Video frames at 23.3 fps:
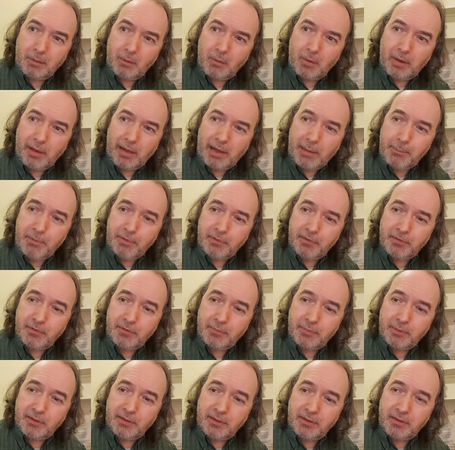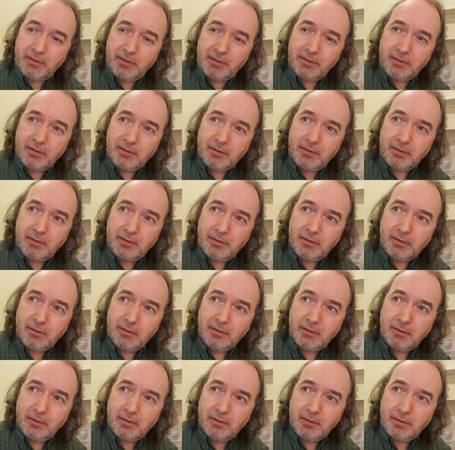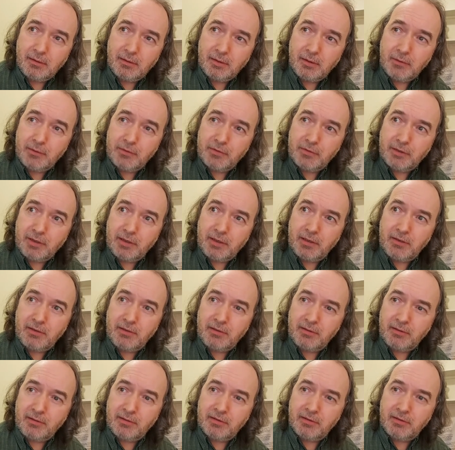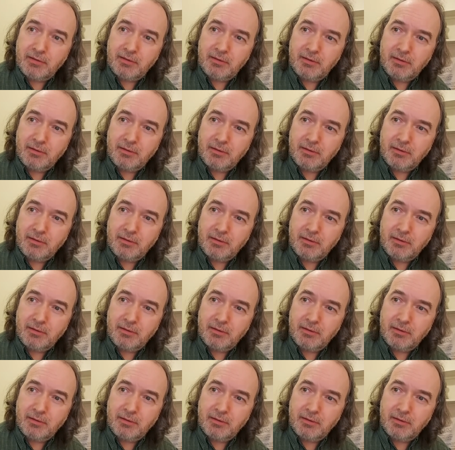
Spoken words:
What happens when those skins